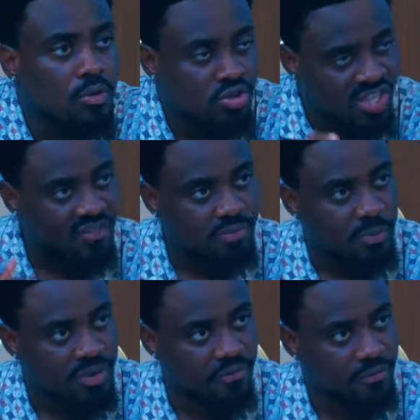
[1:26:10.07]
You serve me
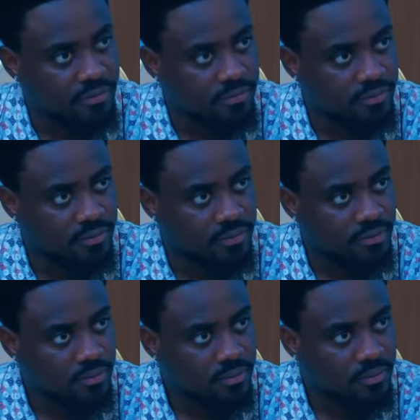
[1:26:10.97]
beef?
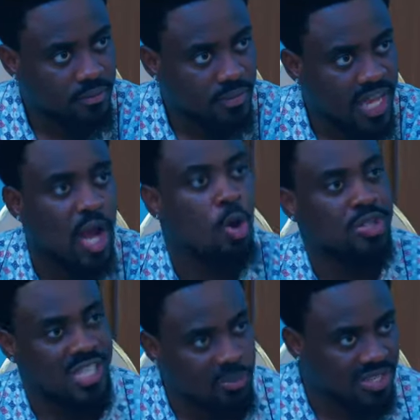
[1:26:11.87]
A whole
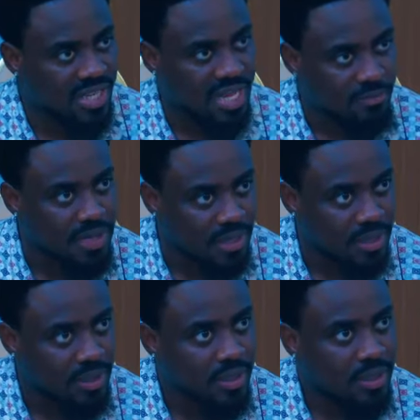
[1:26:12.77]
celebrity like me?
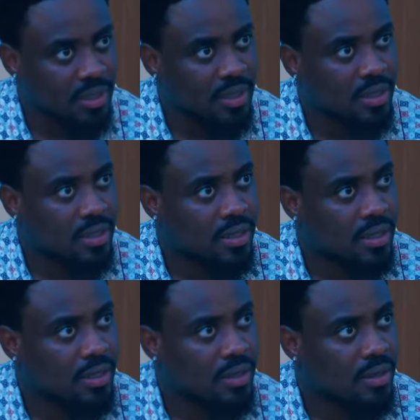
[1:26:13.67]

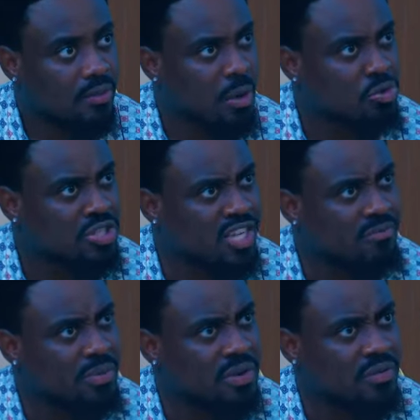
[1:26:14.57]
Why would you
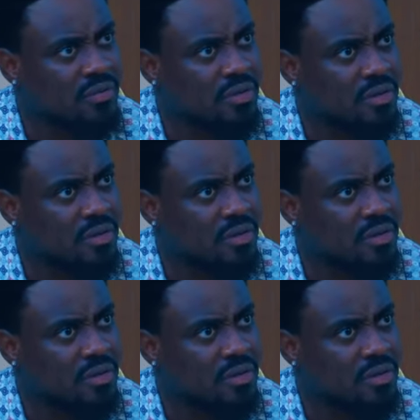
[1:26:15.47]
serve me beef?